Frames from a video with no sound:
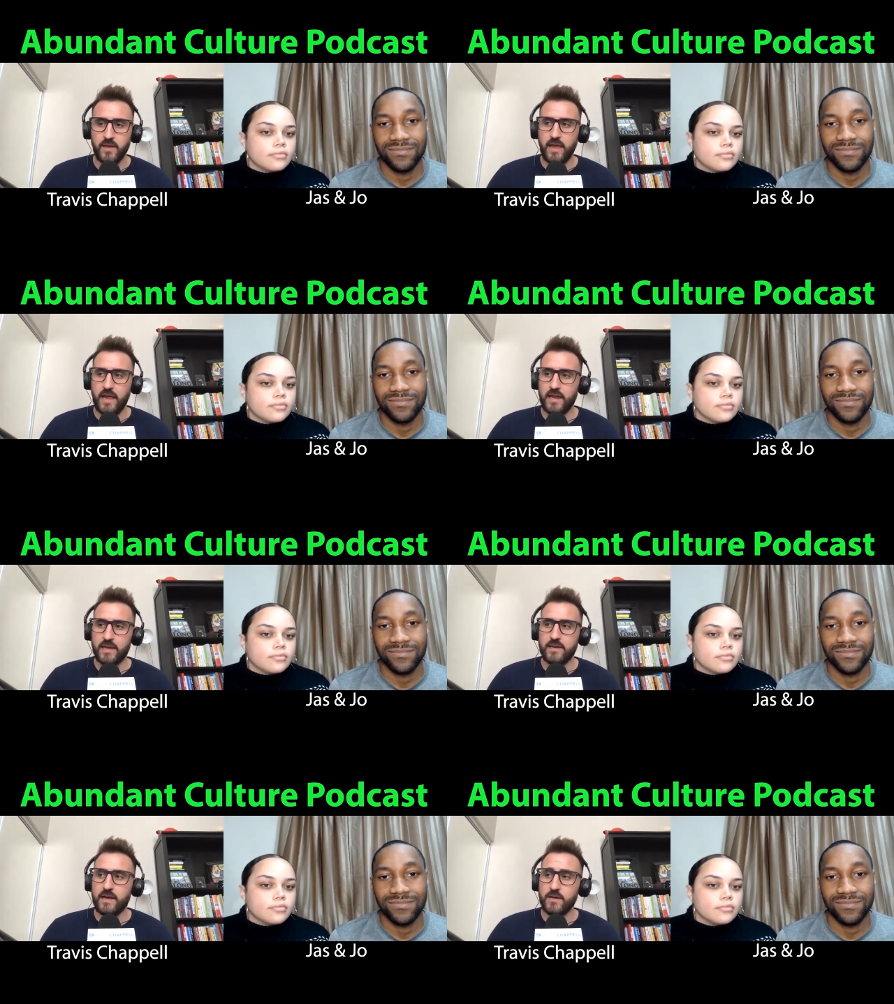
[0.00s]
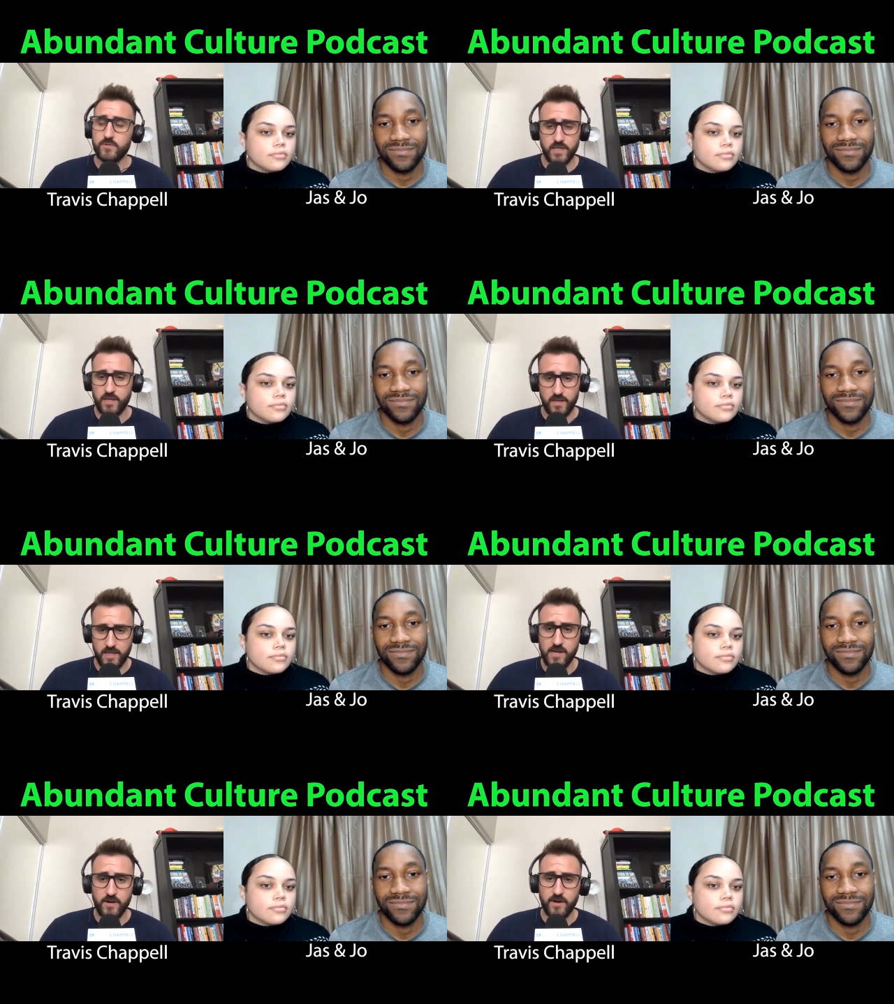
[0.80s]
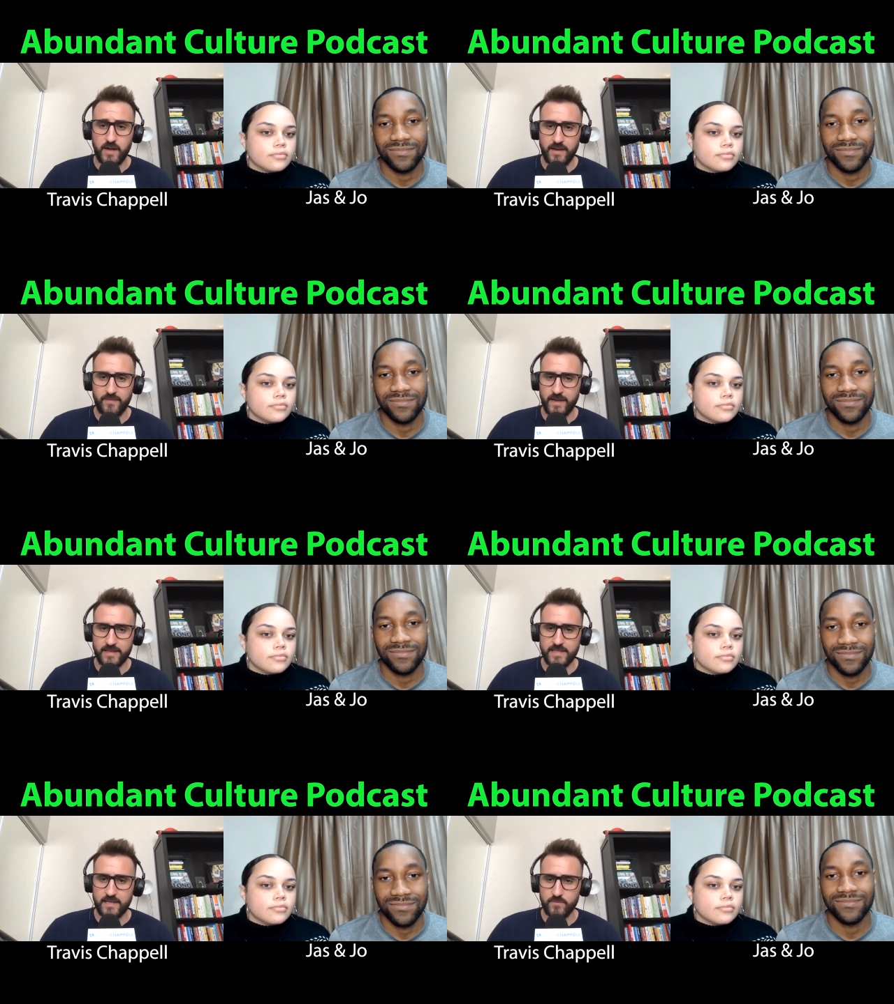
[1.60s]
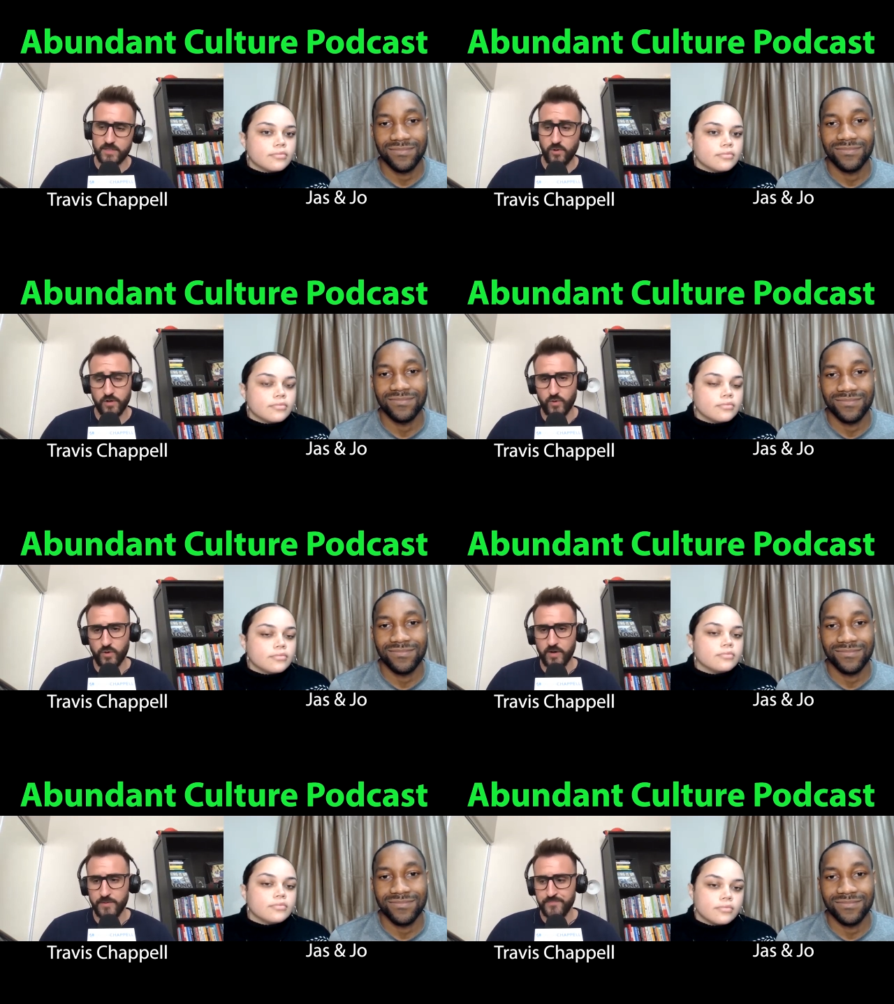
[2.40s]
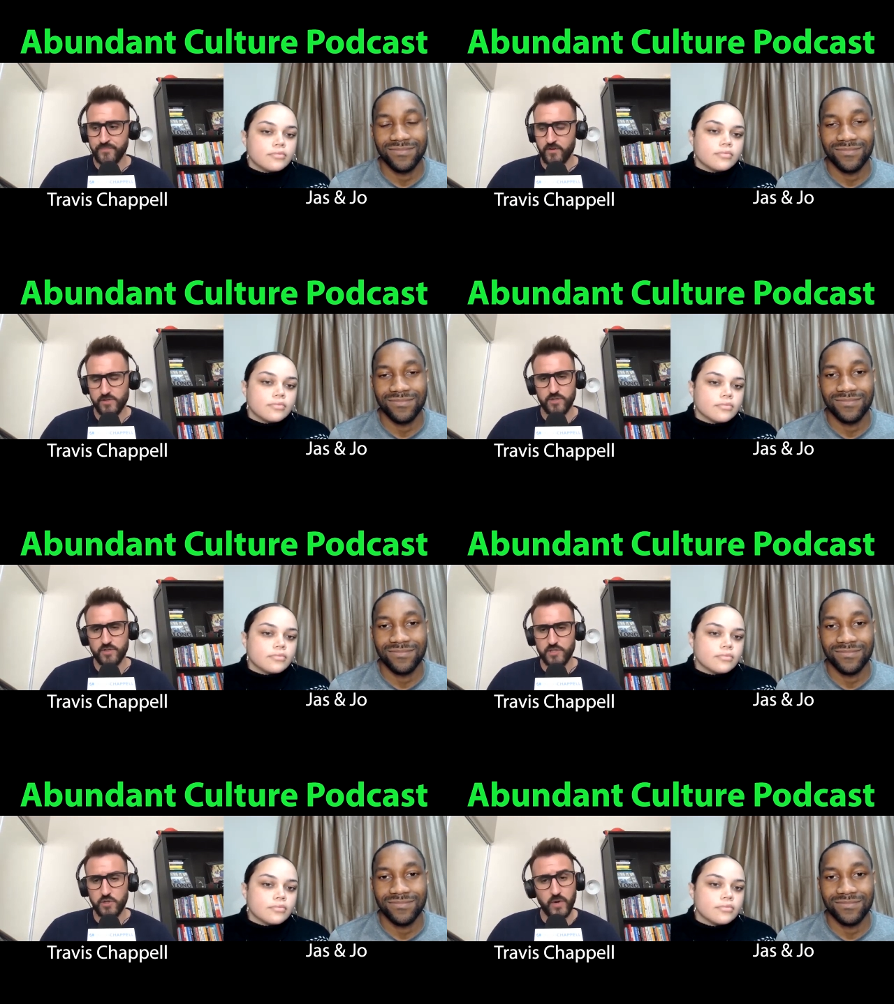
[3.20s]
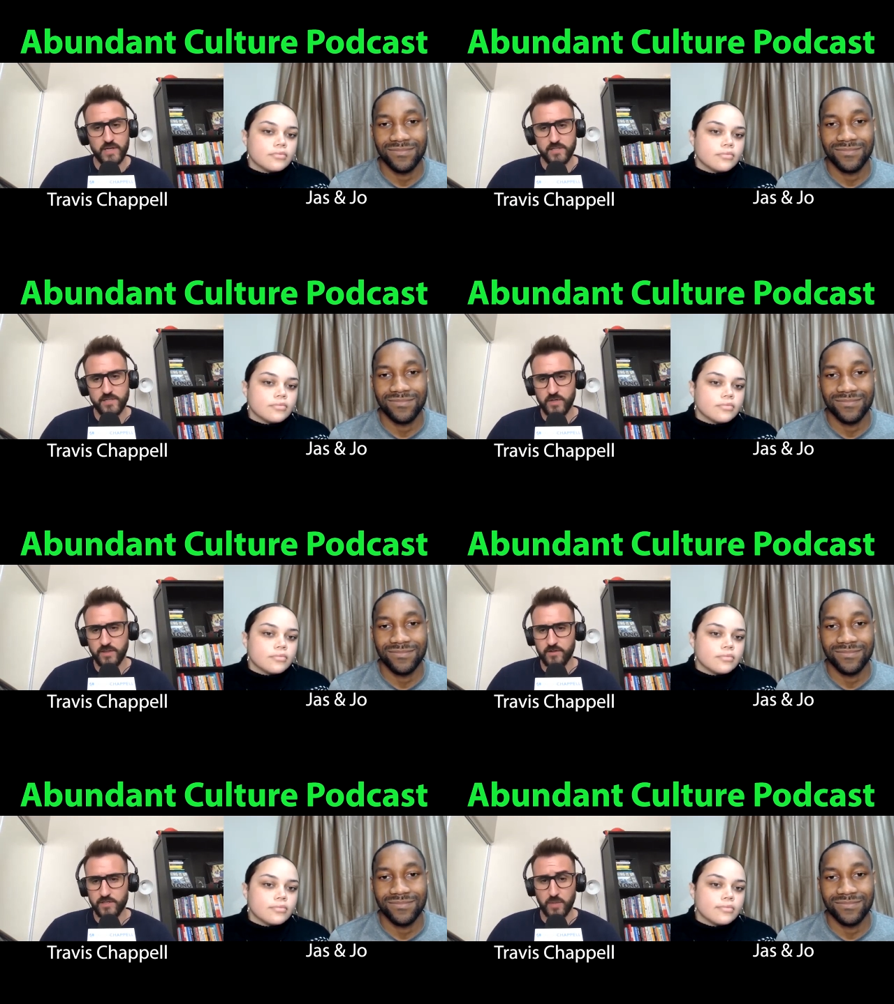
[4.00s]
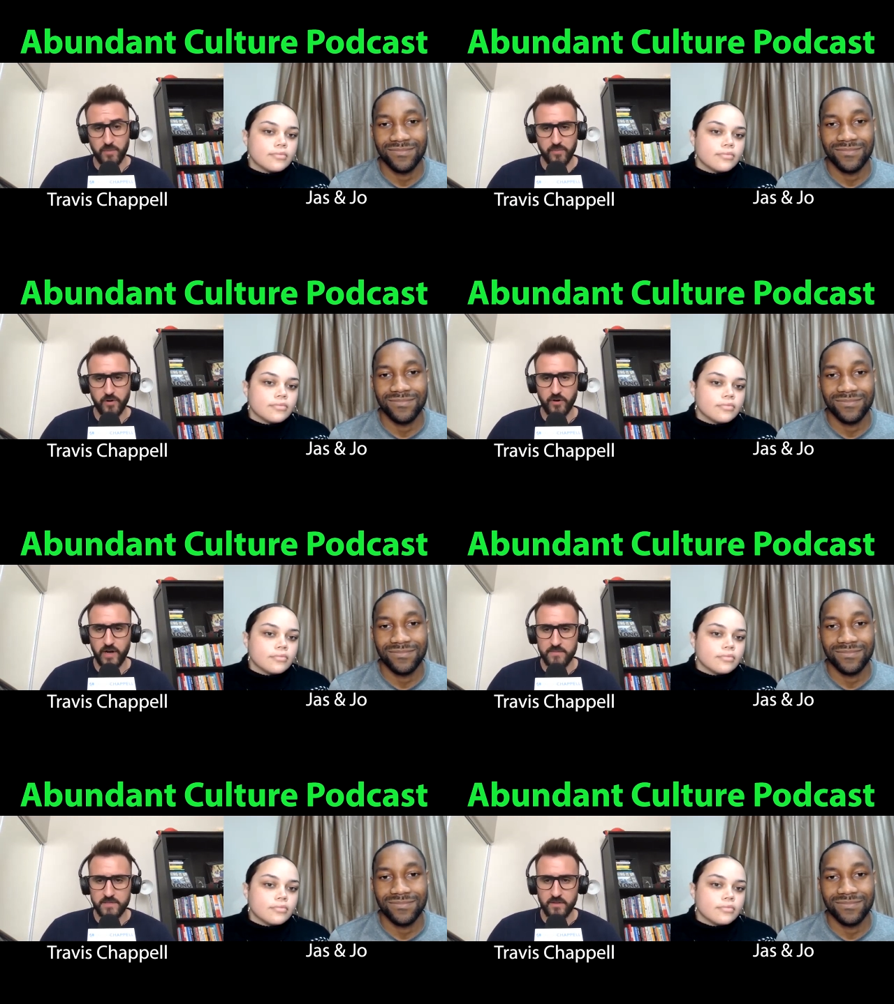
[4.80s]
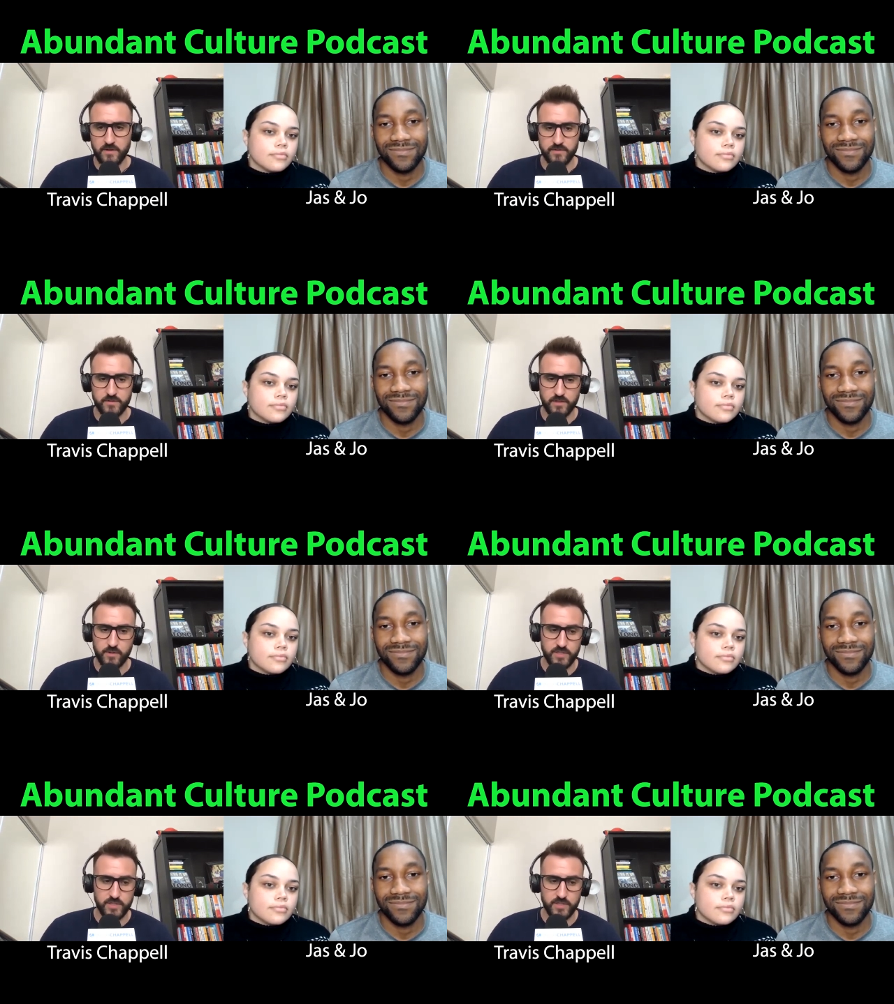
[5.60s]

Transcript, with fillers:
Speaker 1: and uh, it was a good year and like i said with door to door there's usually two ways to do it there's summer programs and those those